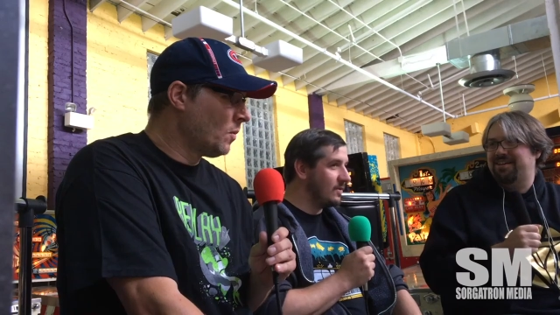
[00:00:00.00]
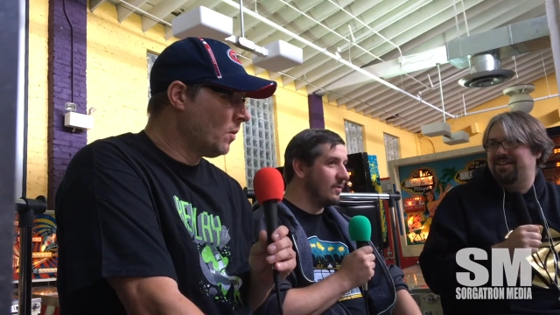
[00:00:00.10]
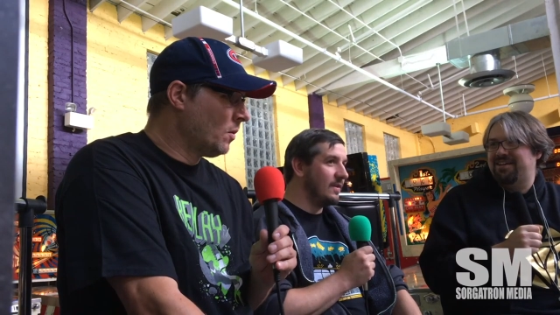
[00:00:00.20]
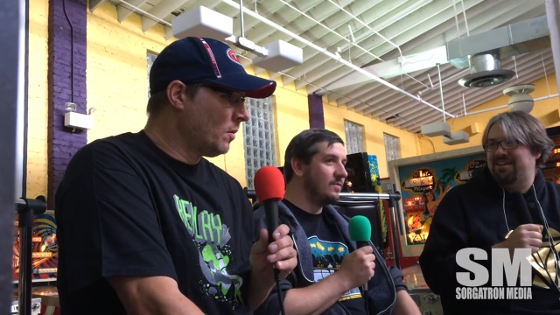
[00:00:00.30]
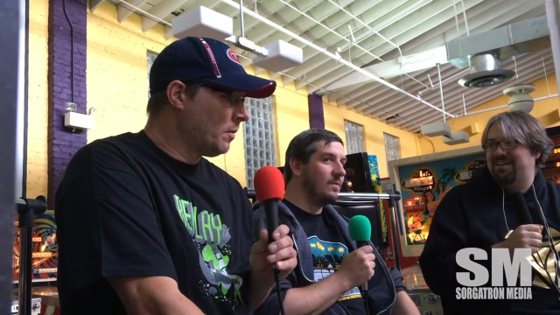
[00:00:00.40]

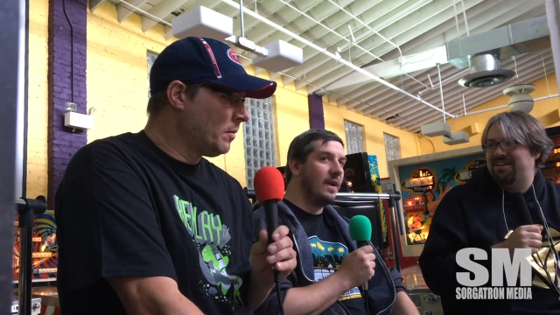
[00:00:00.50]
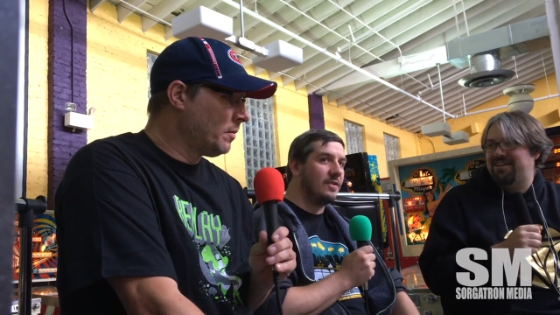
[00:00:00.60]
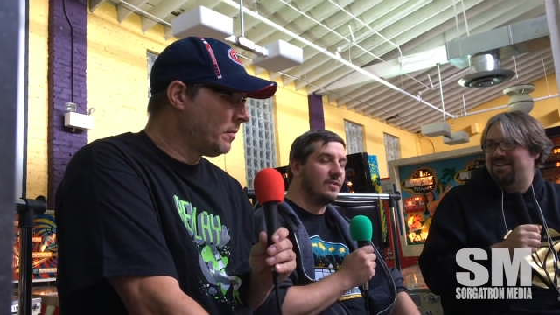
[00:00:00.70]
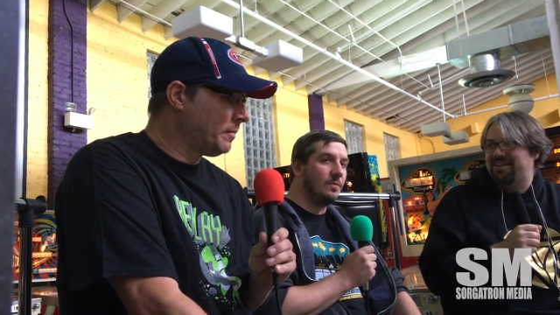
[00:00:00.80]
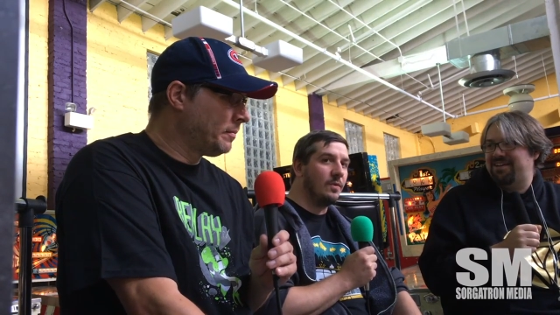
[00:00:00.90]
Speaker 1: so that's what
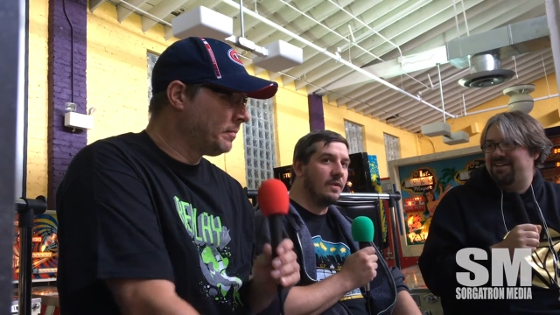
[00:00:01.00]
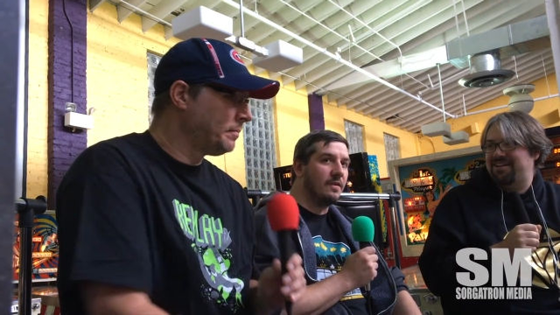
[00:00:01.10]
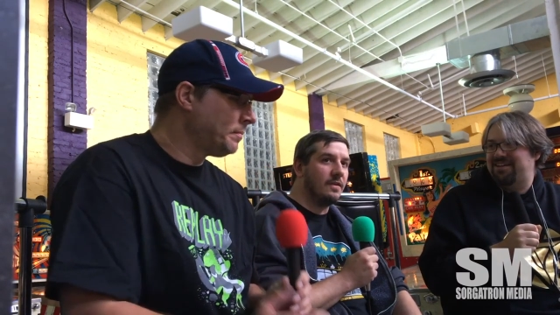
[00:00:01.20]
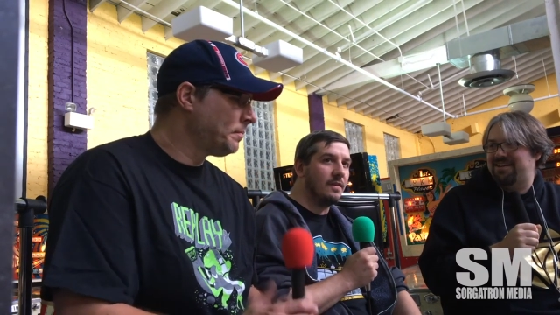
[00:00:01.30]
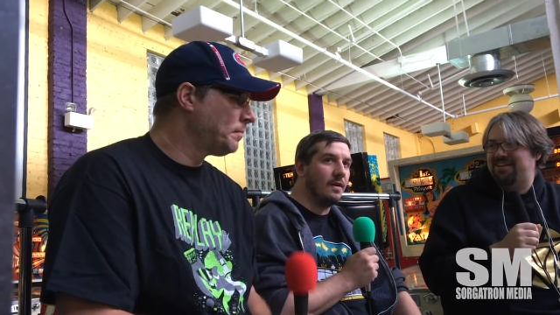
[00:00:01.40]
actually one
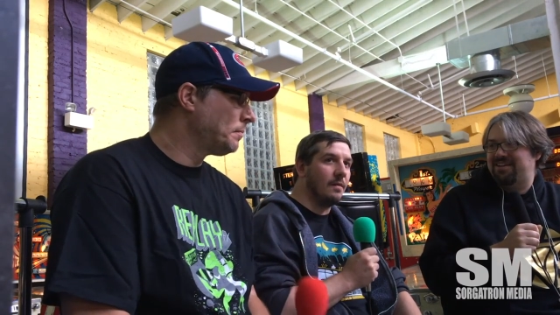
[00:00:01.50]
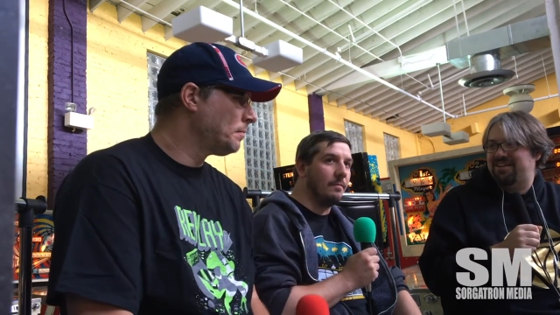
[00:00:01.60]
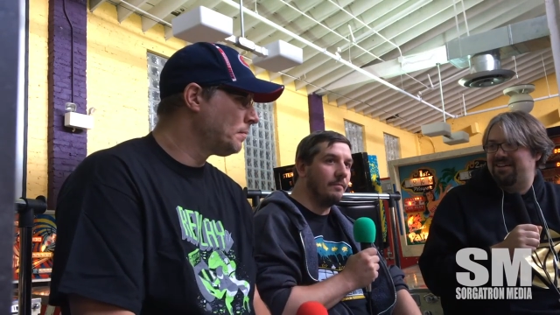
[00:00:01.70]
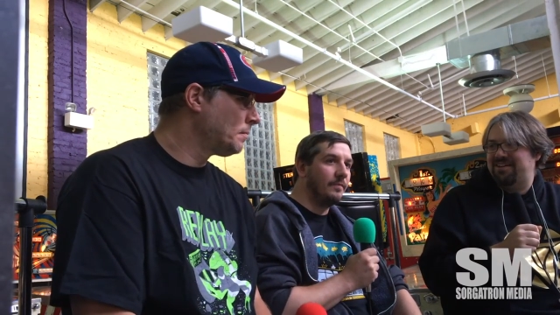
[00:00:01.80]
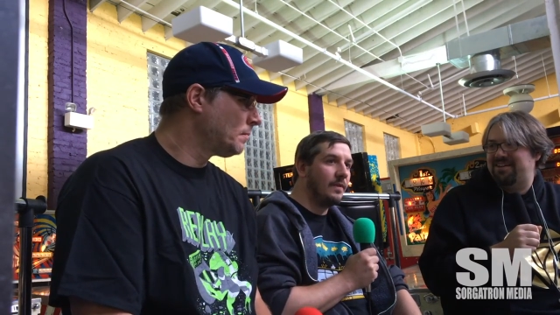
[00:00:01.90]
of the
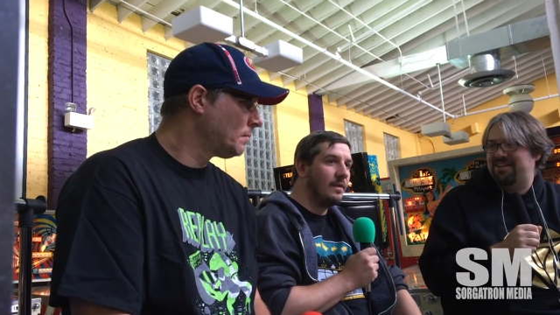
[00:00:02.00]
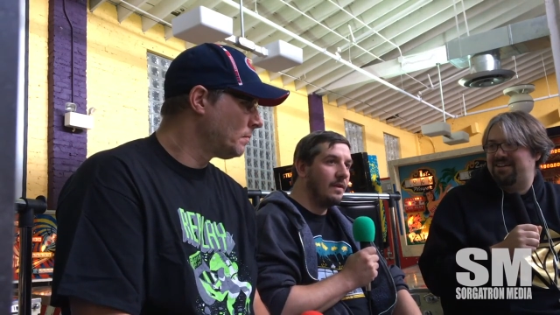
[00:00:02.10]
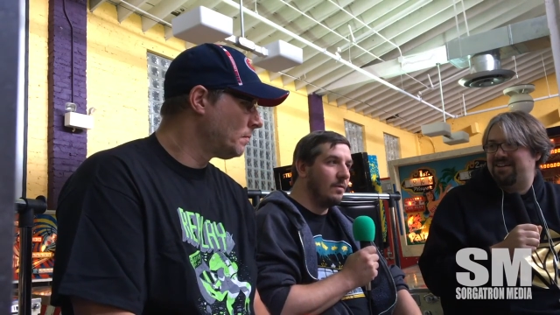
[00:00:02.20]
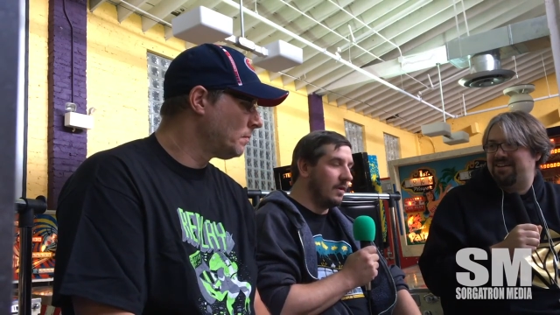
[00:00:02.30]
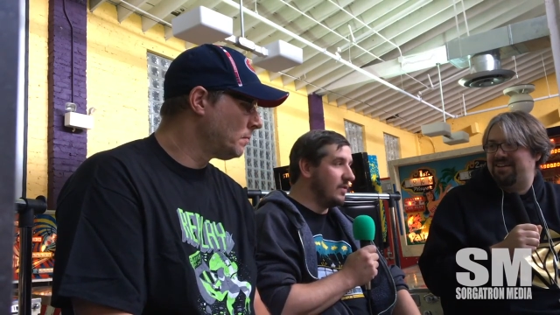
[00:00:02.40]
um,
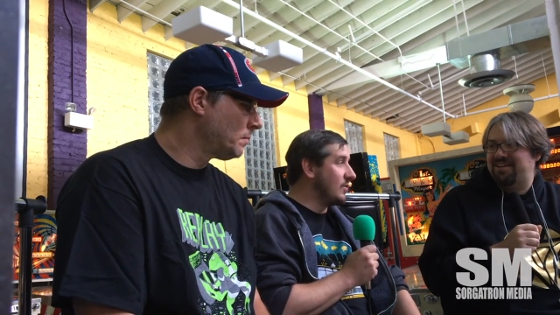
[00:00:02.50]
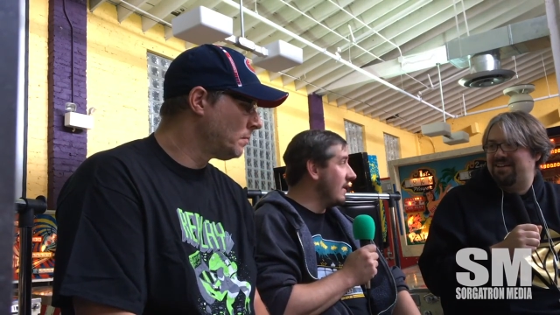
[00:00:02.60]
one of the